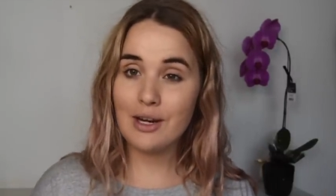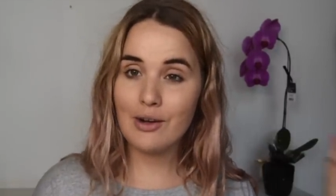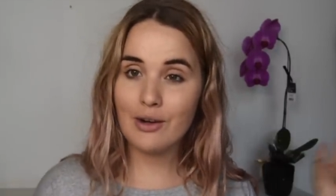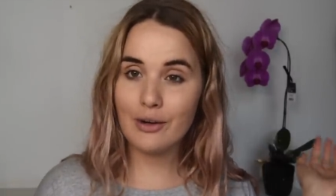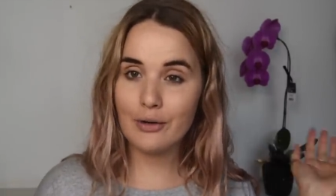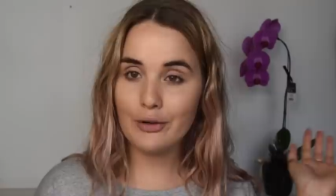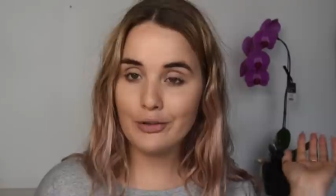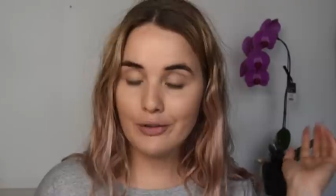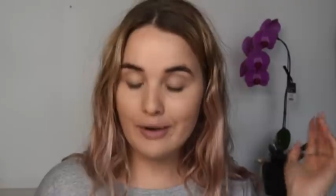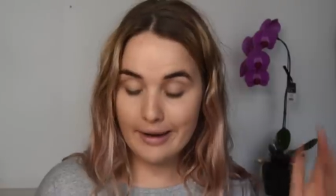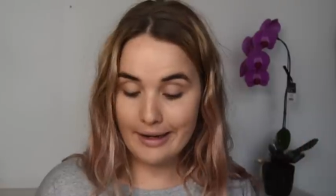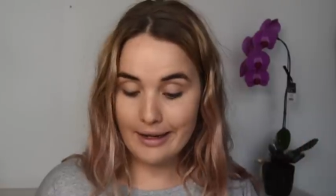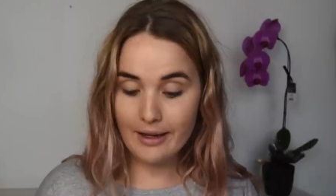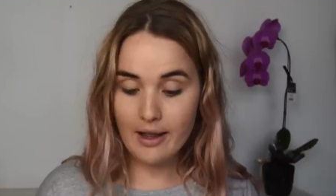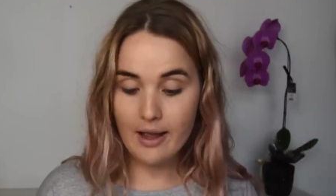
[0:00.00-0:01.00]
are
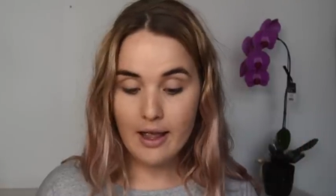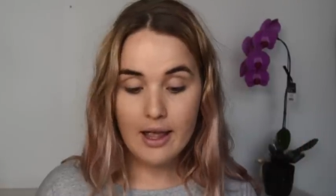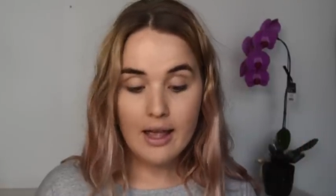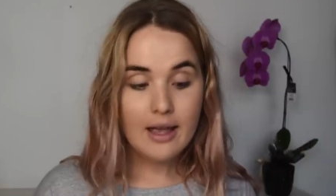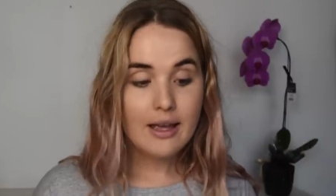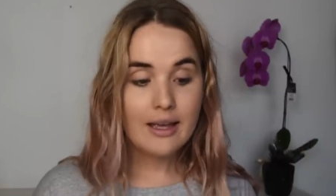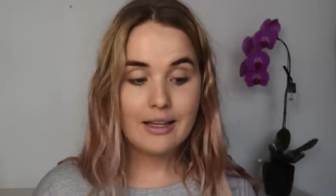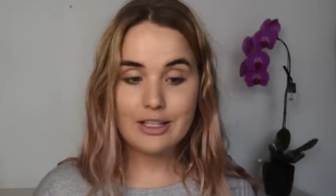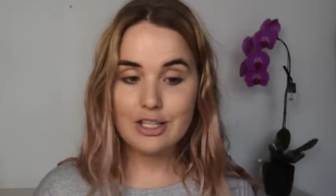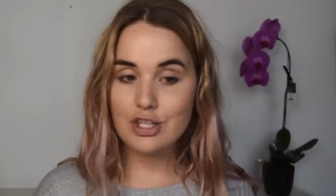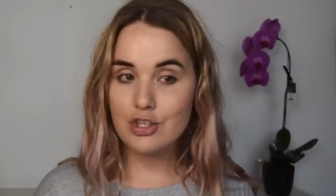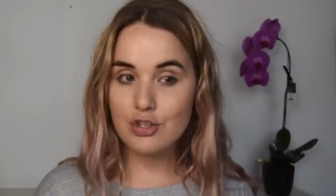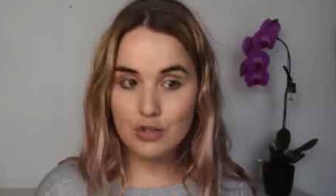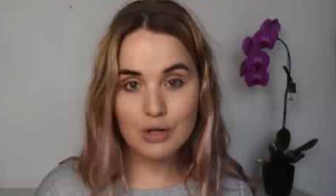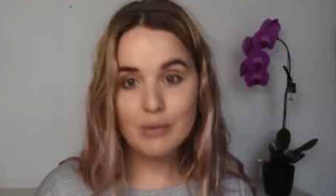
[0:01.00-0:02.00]
already
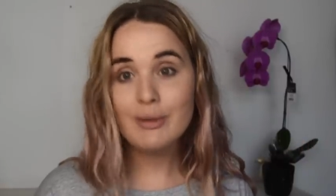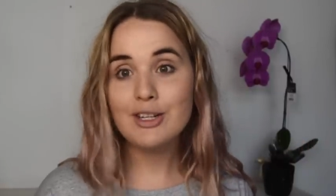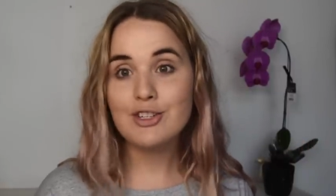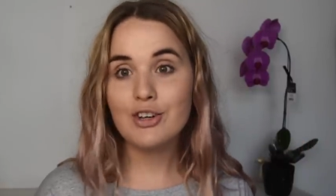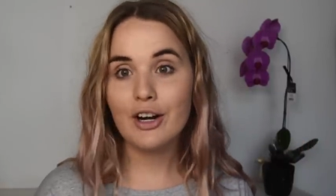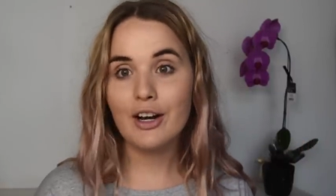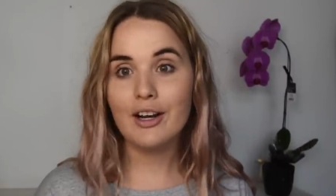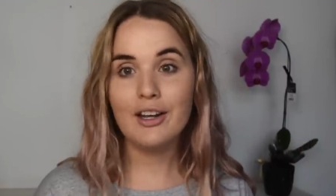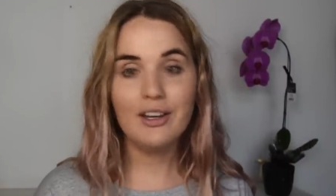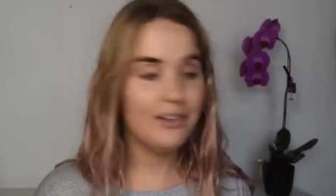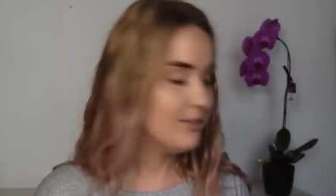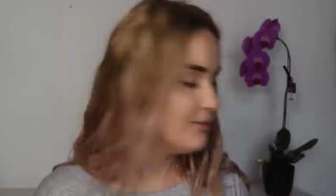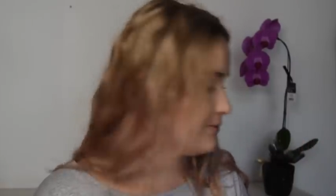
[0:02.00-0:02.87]
extremely dry.